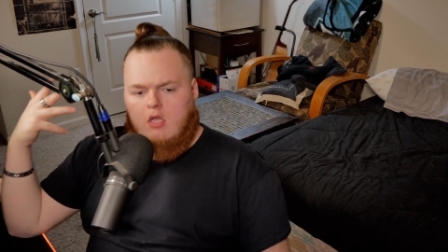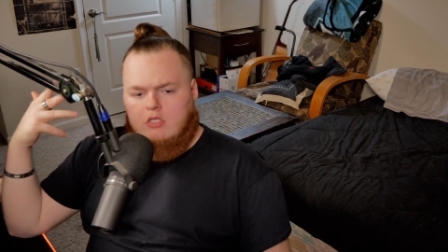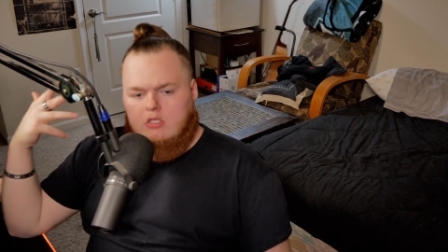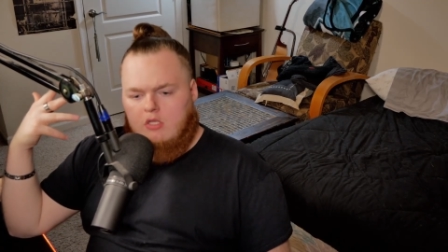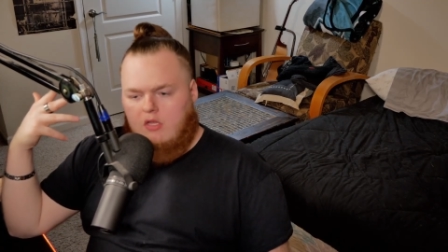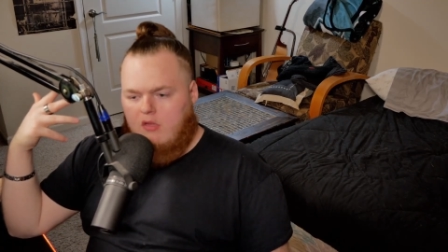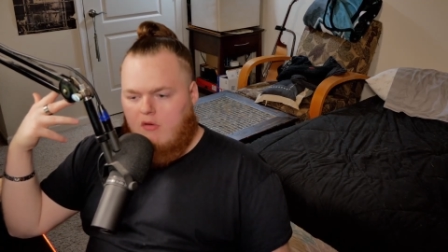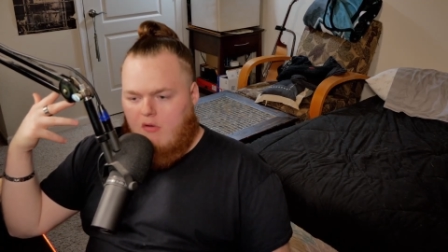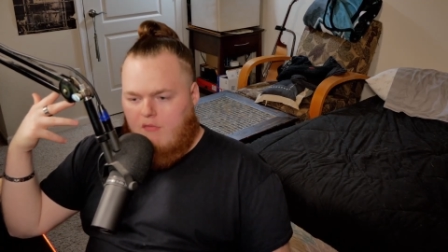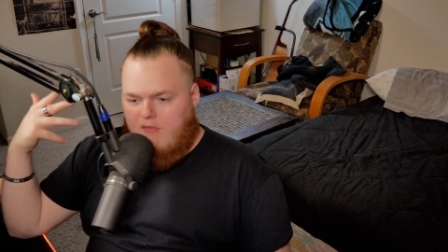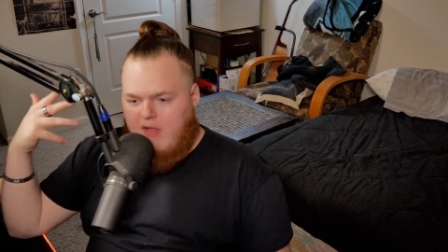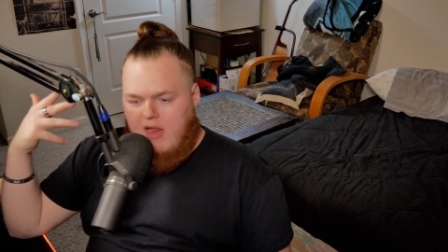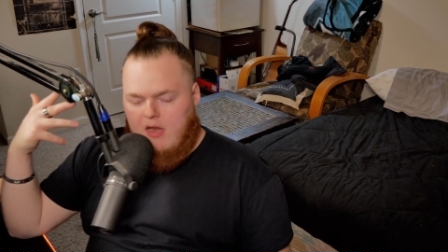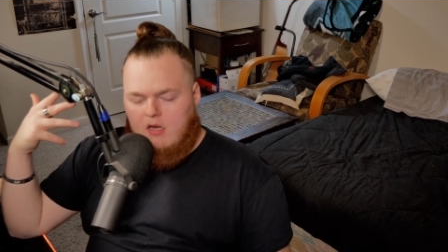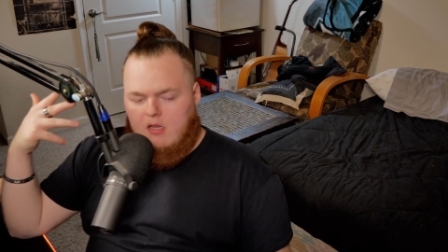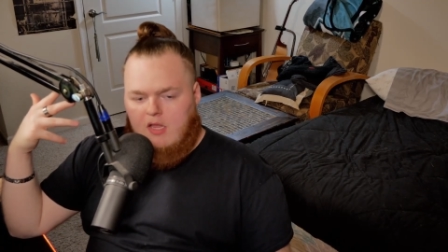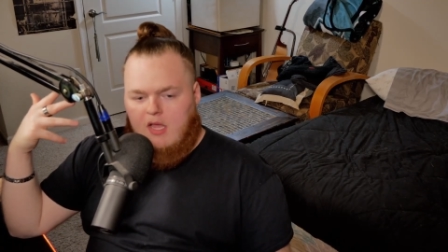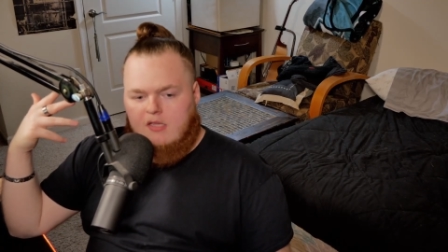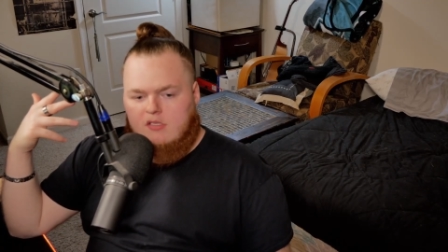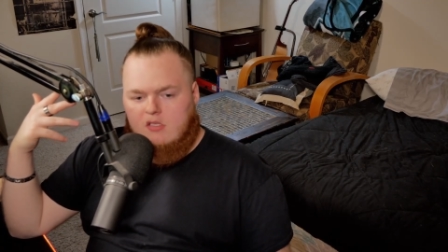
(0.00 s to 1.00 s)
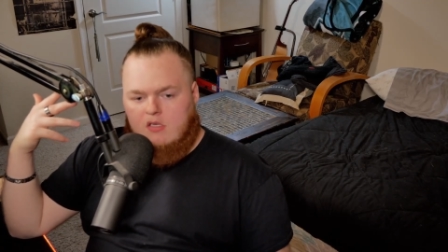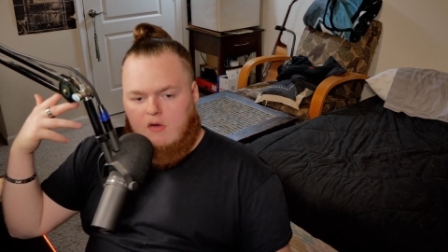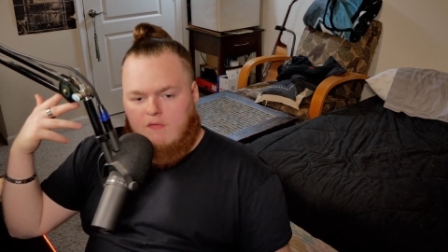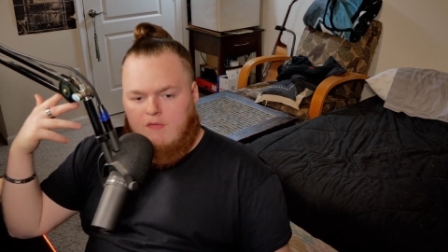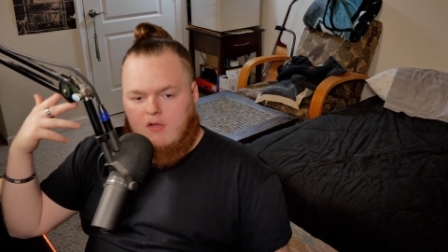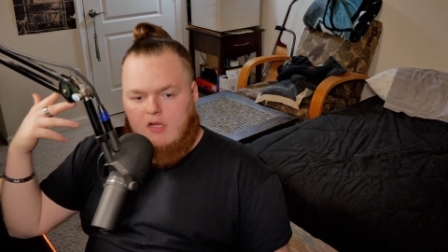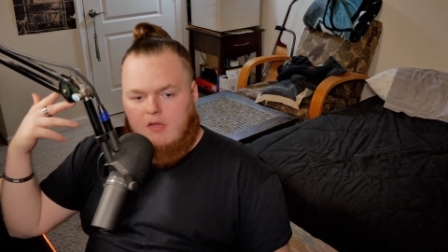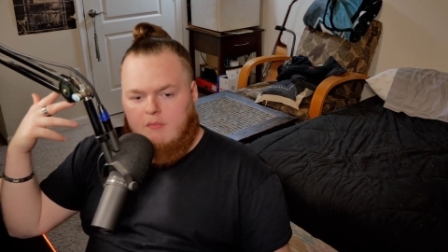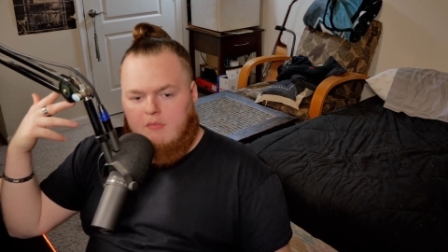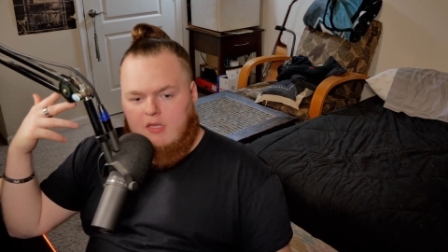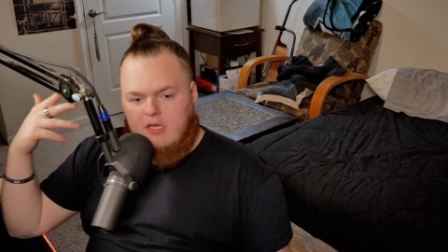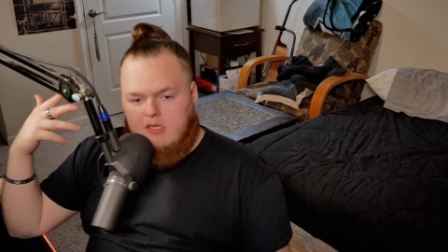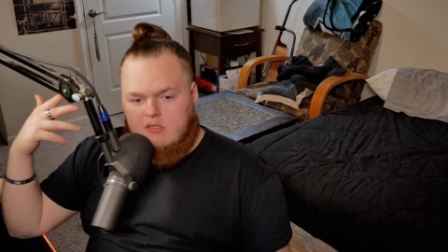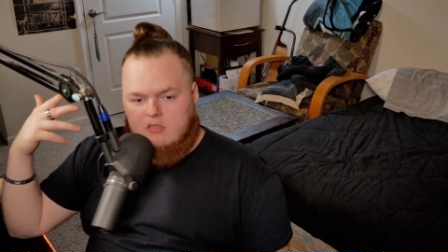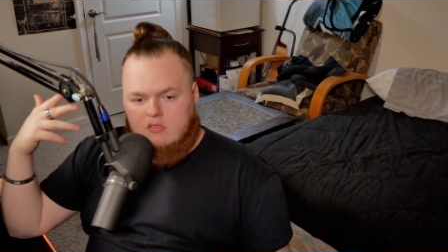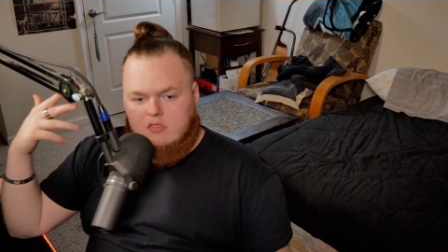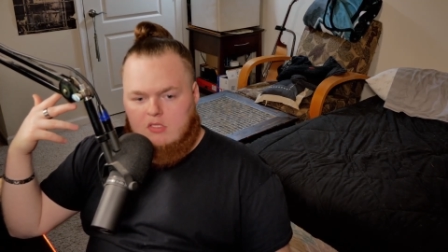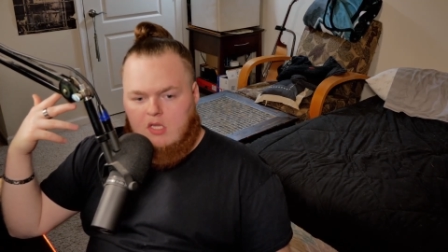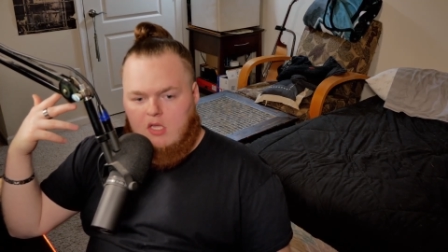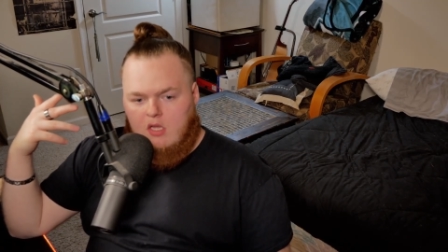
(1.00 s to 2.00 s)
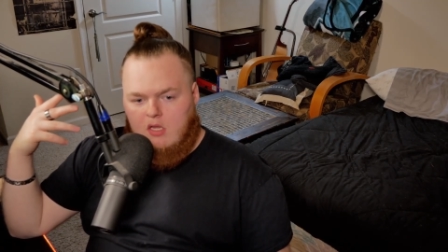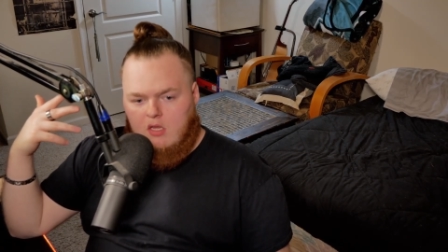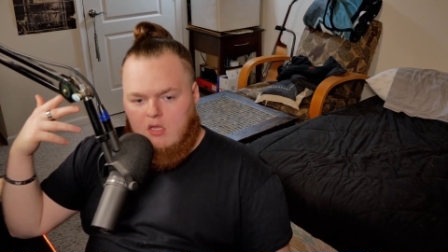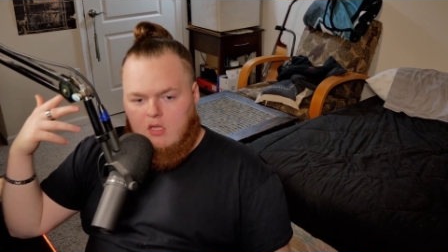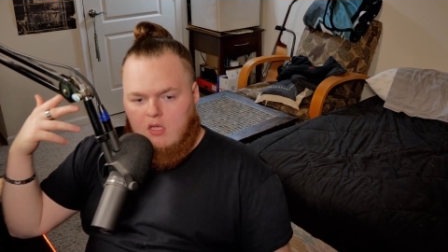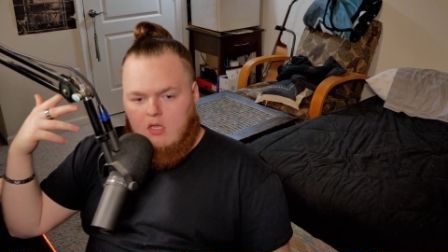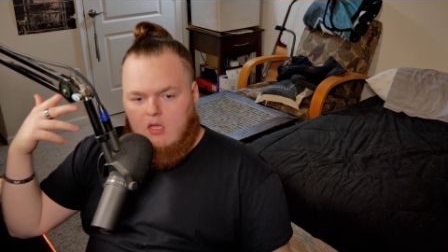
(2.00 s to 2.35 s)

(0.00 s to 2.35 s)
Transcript: so they were vandalizing her fucking place and shit